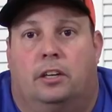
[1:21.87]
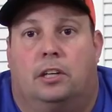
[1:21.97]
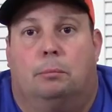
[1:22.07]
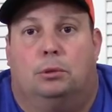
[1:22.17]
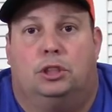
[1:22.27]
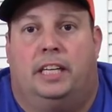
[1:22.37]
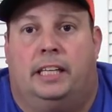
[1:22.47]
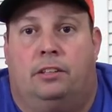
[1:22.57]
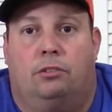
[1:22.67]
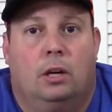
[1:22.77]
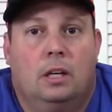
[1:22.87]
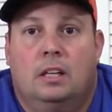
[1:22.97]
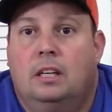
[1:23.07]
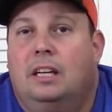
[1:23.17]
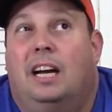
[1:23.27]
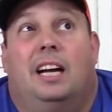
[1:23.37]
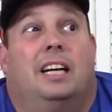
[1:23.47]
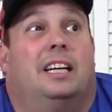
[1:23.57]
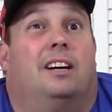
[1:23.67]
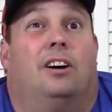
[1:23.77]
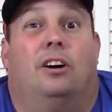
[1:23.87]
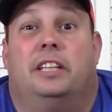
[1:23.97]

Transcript: it and a couple chains. All